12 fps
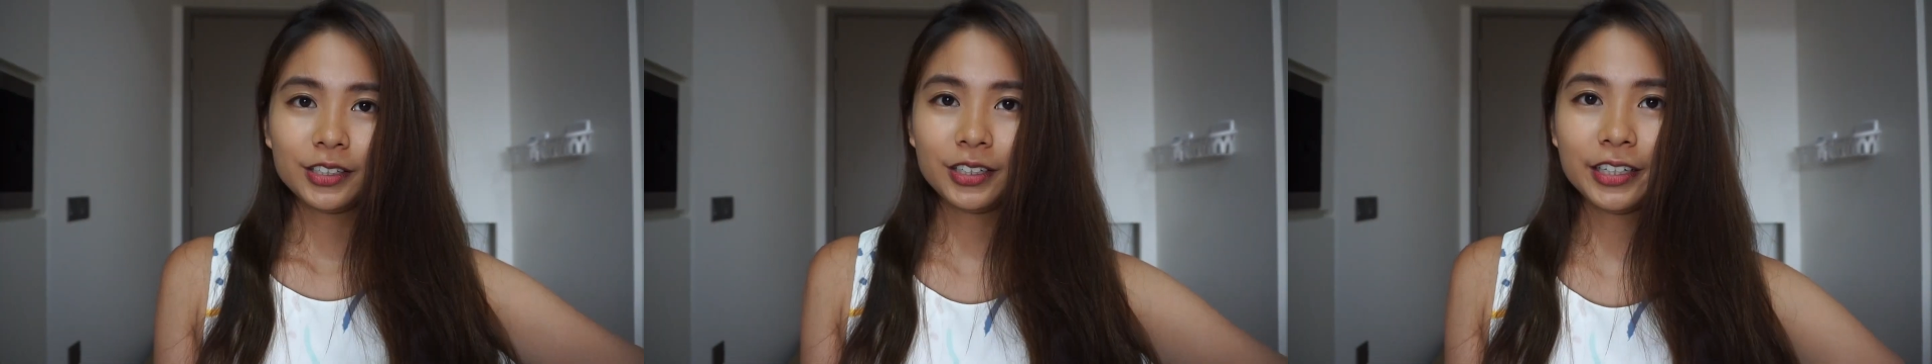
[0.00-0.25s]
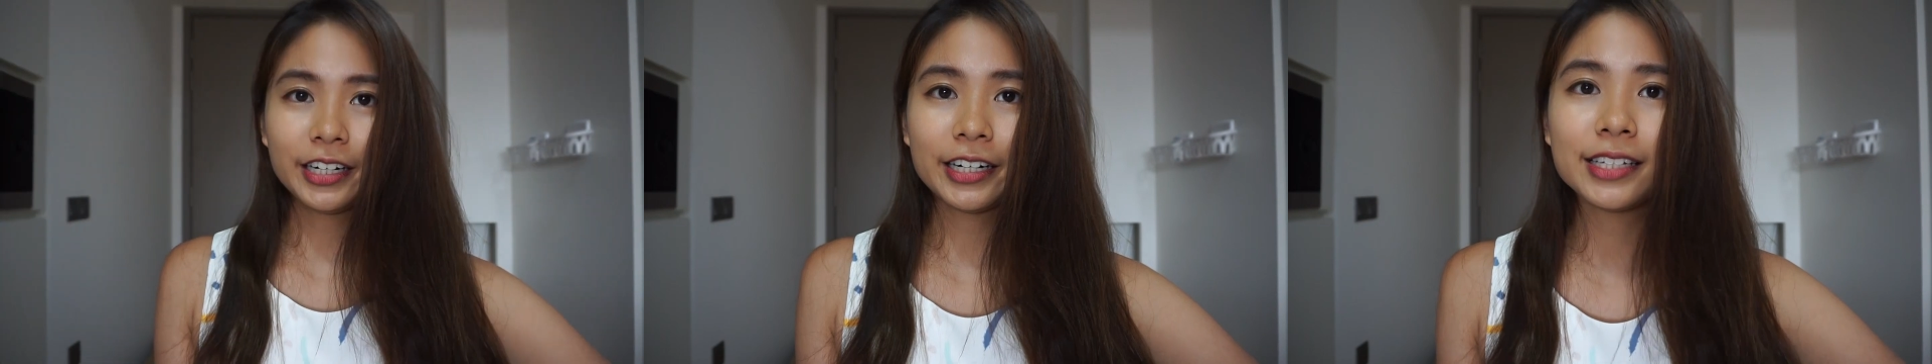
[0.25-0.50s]

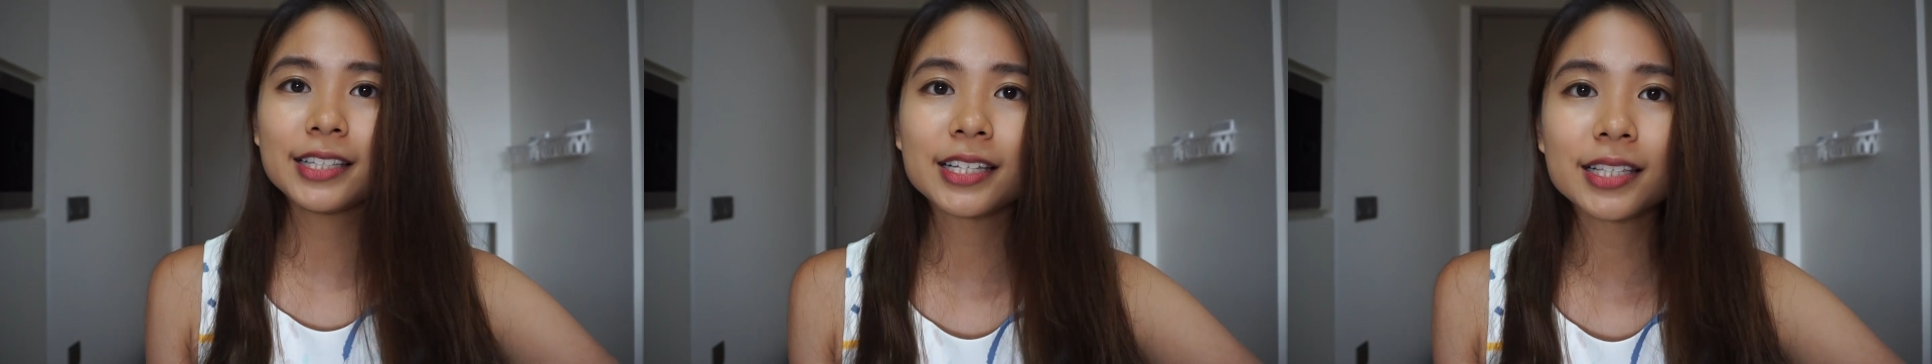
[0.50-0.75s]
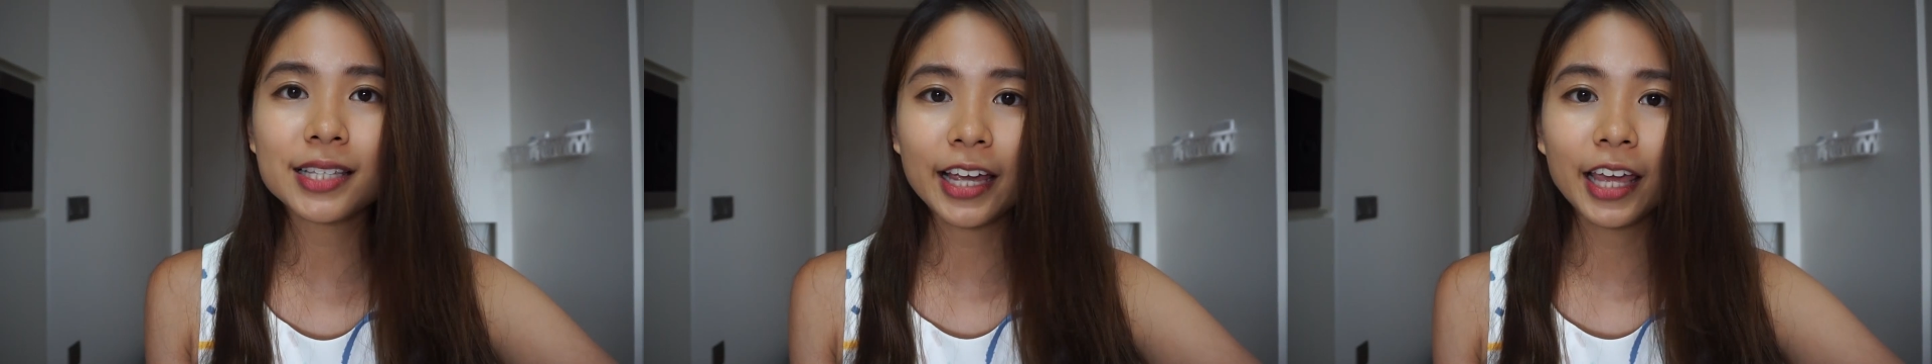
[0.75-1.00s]
Oh yeah,
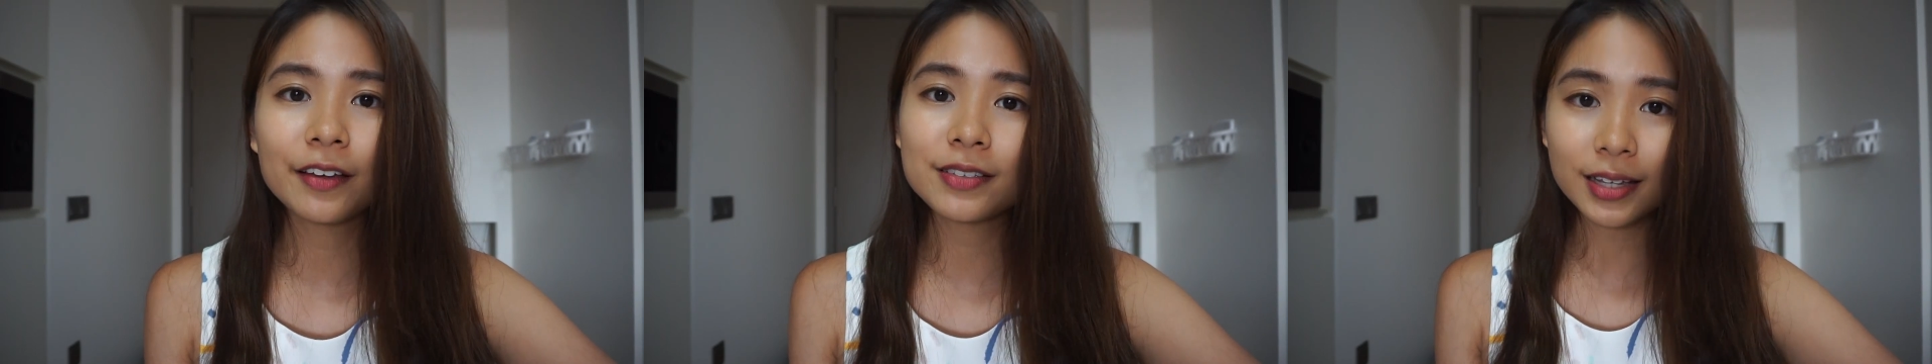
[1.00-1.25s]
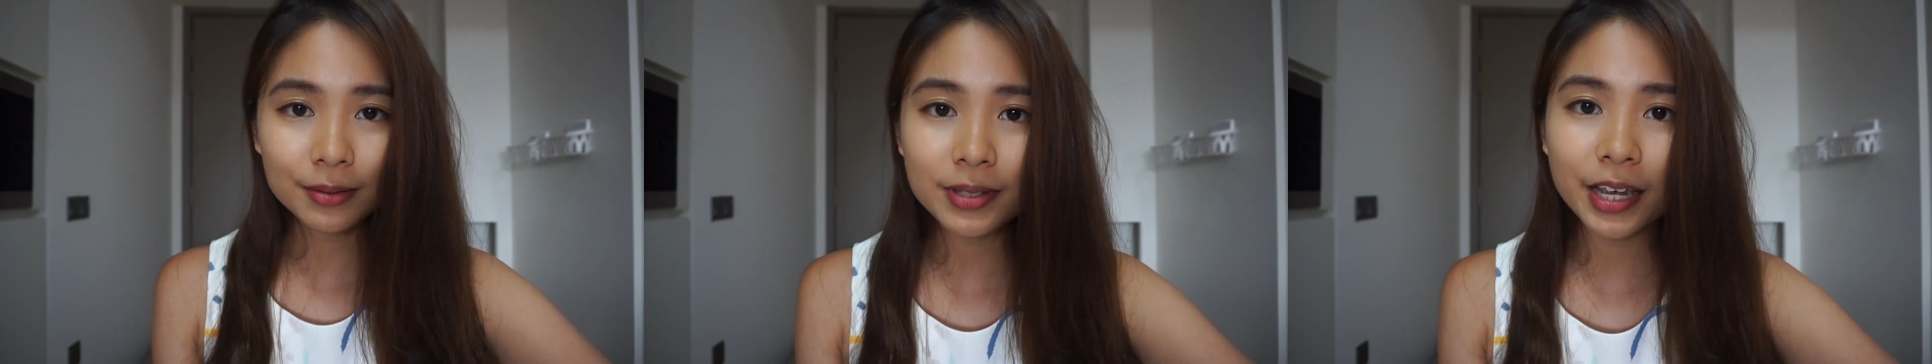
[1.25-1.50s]
since I have
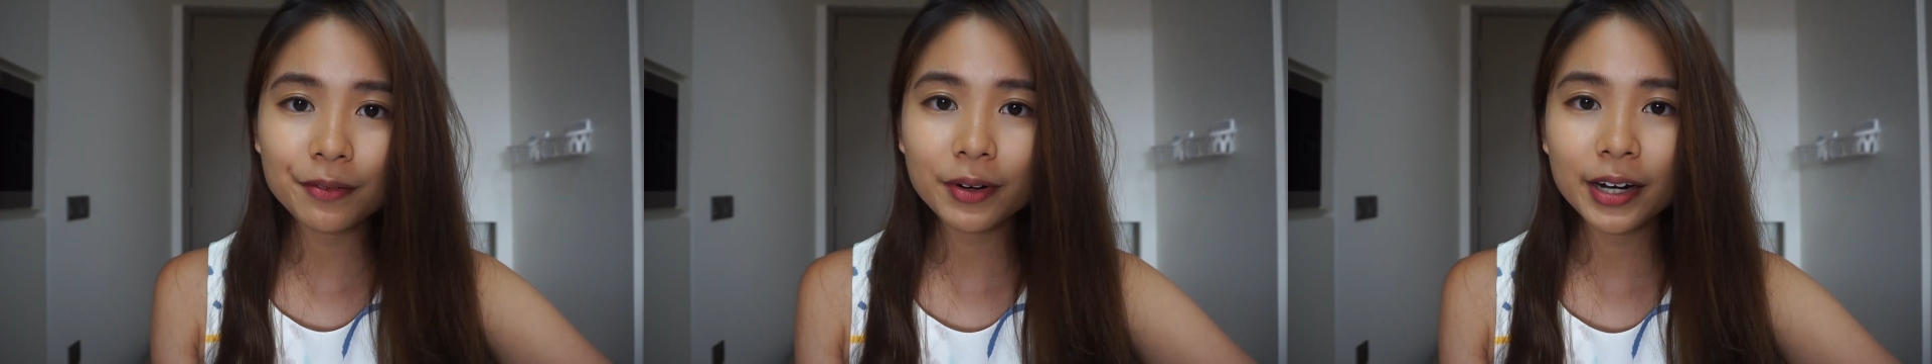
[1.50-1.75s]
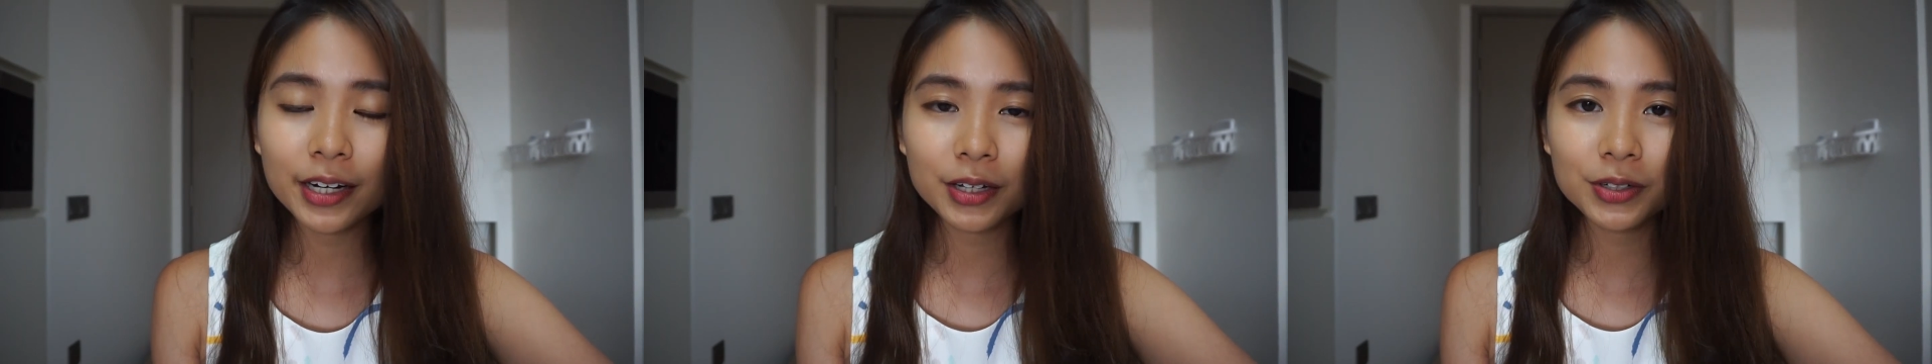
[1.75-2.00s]
some time
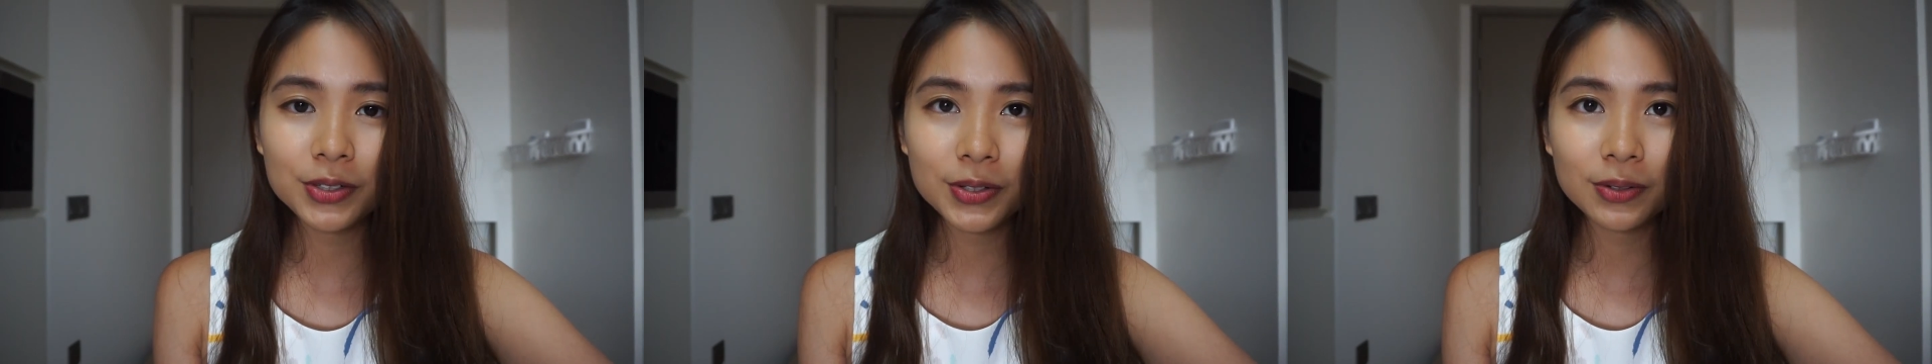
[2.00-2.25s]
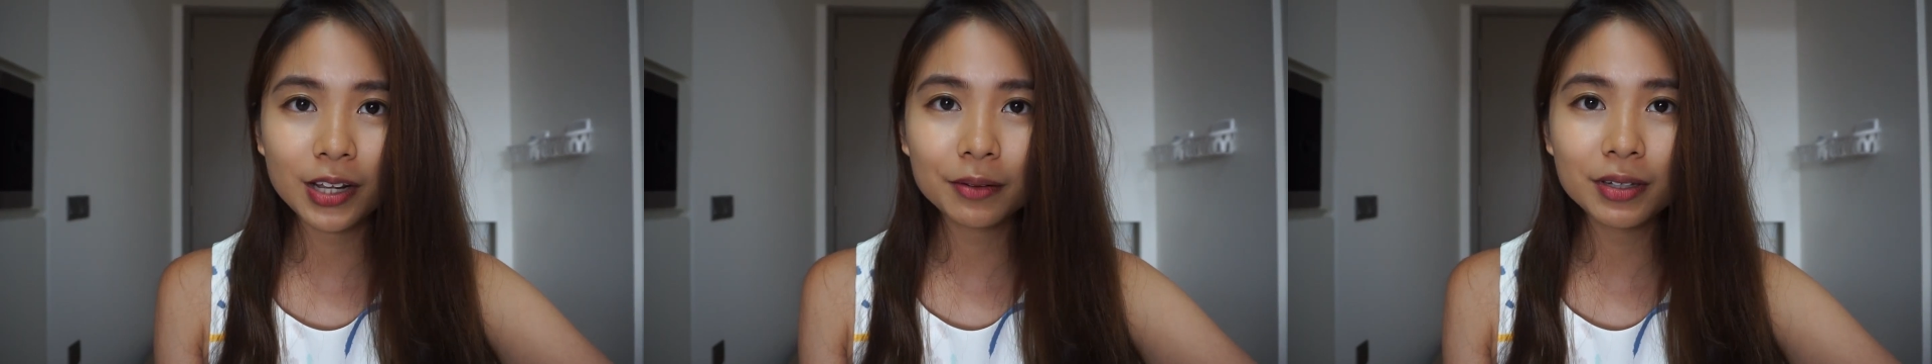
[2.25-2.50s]
right now
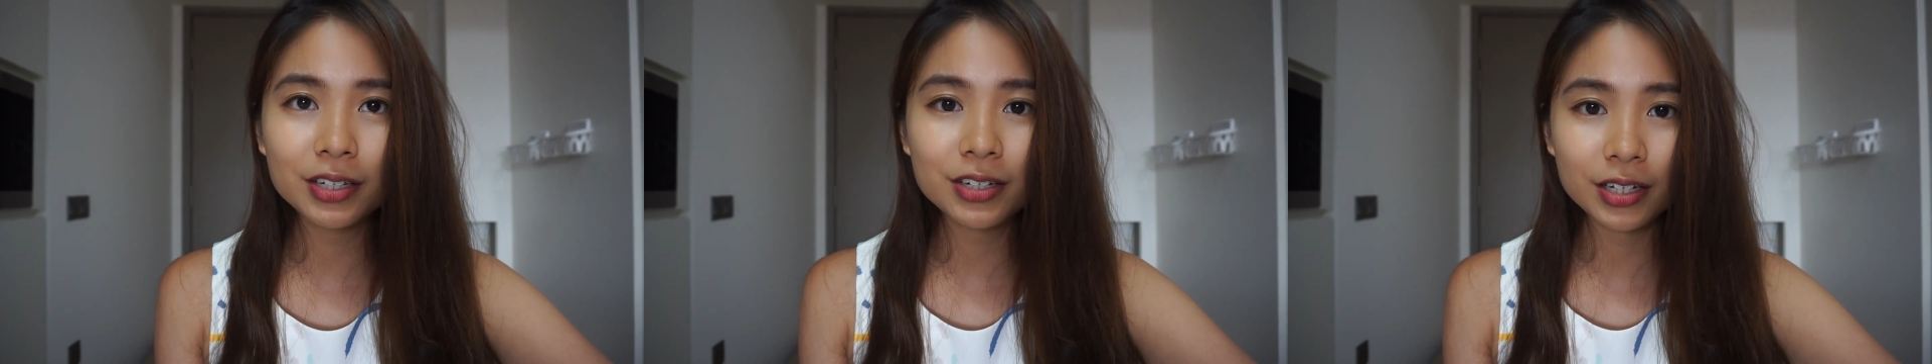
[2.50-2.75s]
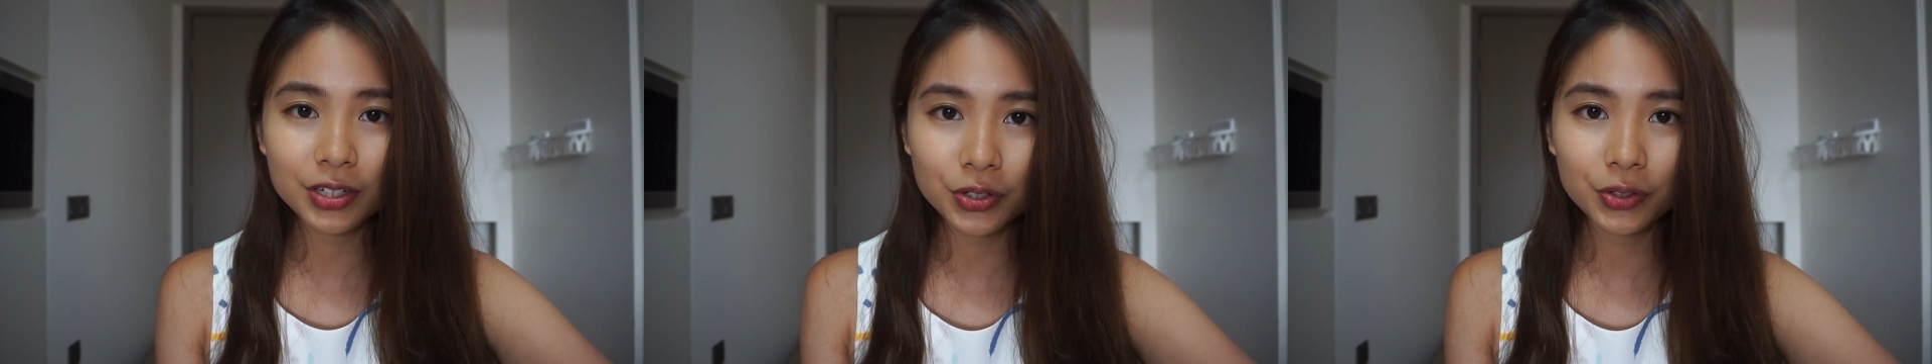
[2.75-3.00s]
so let me
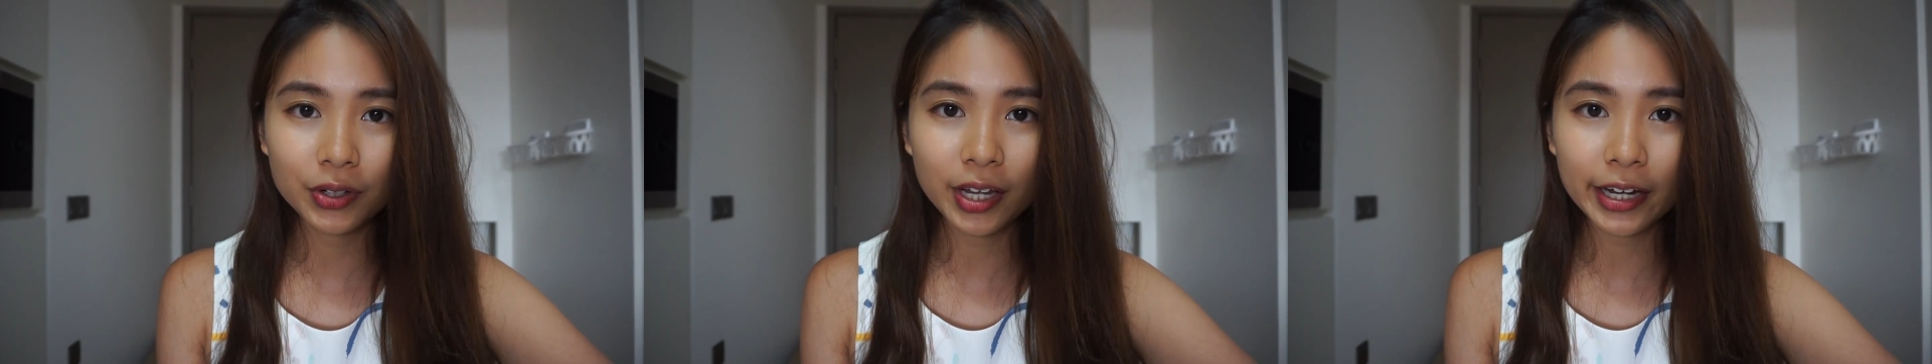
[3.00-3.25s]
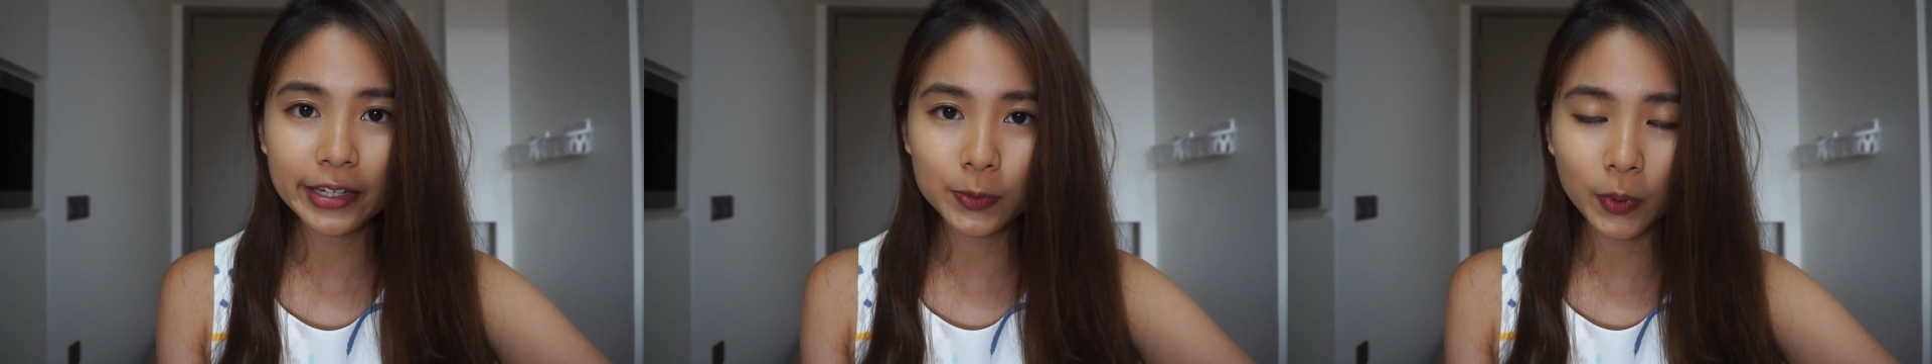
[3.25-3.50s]
just show you guys